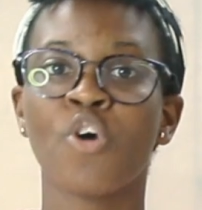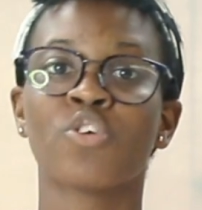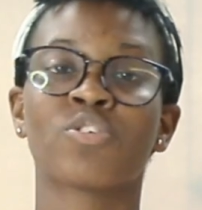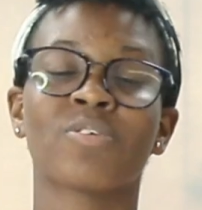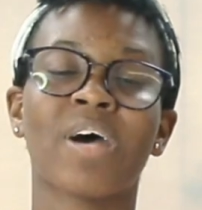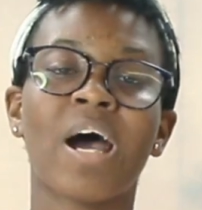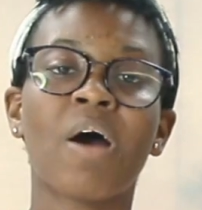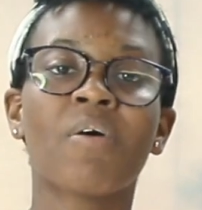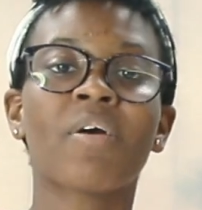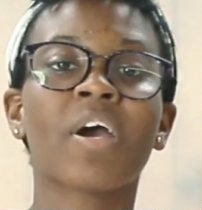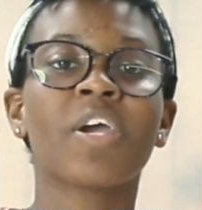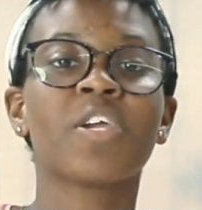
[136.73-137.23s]

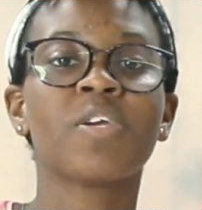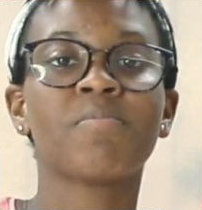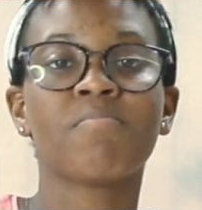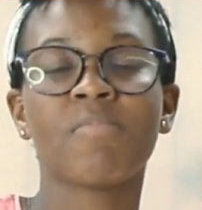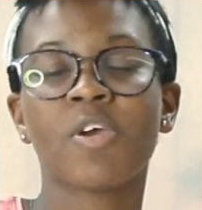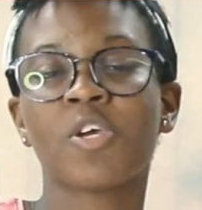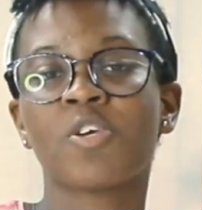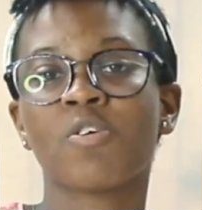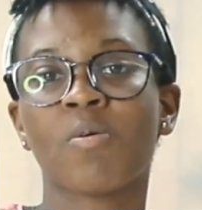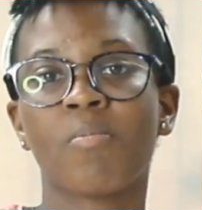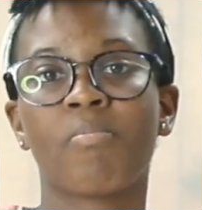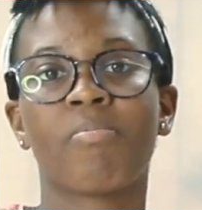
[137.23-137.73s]
So how can you
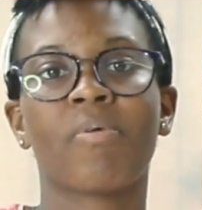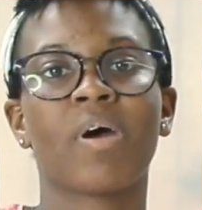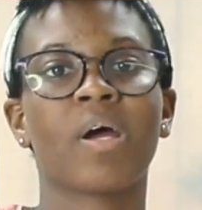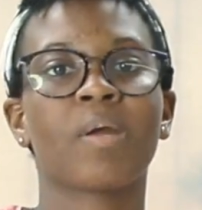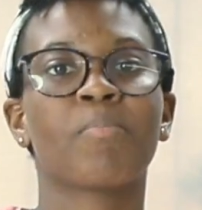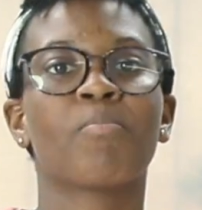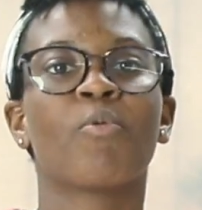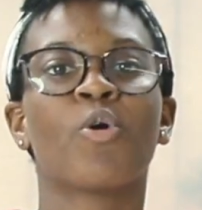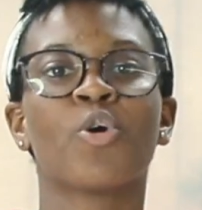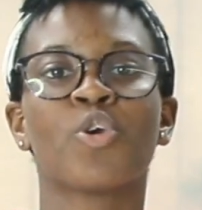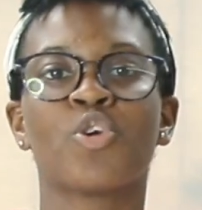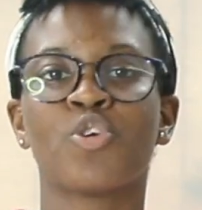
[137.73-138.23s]
make your
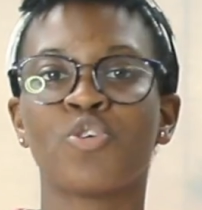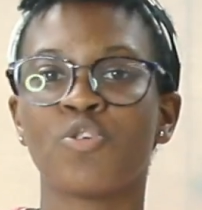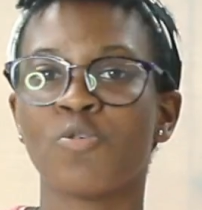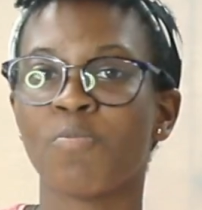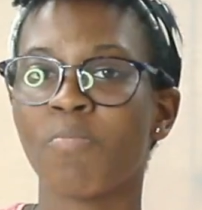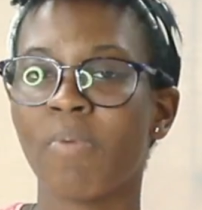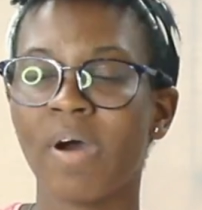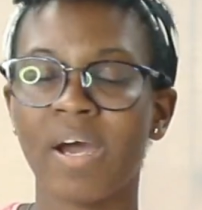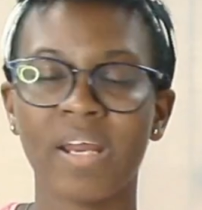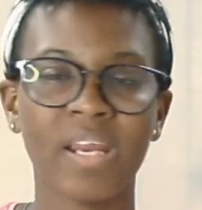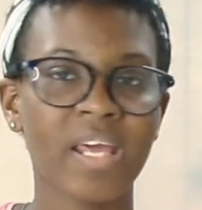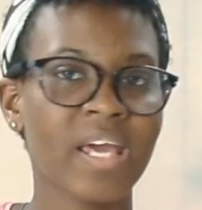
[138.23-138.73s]
brand more
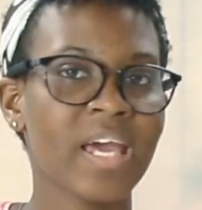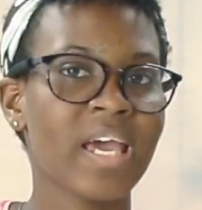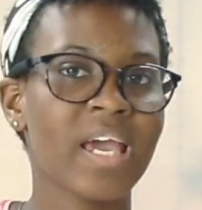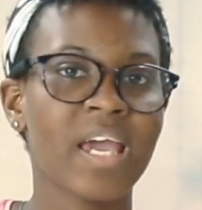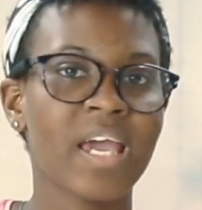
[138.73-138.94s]
human?